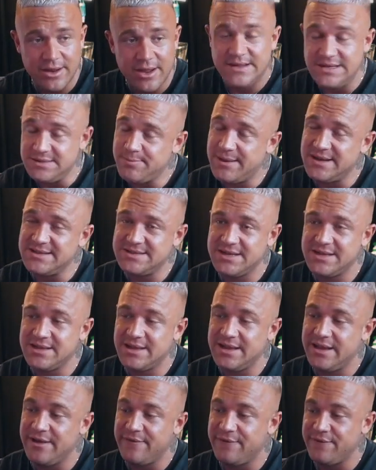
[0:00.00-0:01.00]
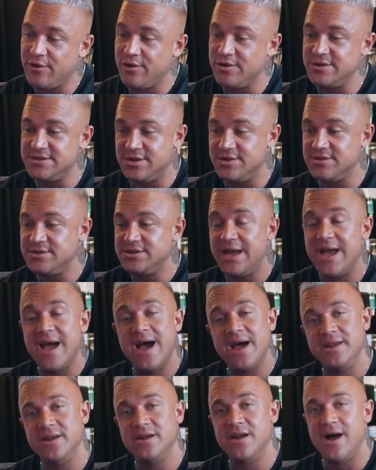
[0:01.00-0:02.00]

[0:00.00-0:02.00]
this basically flows on to how did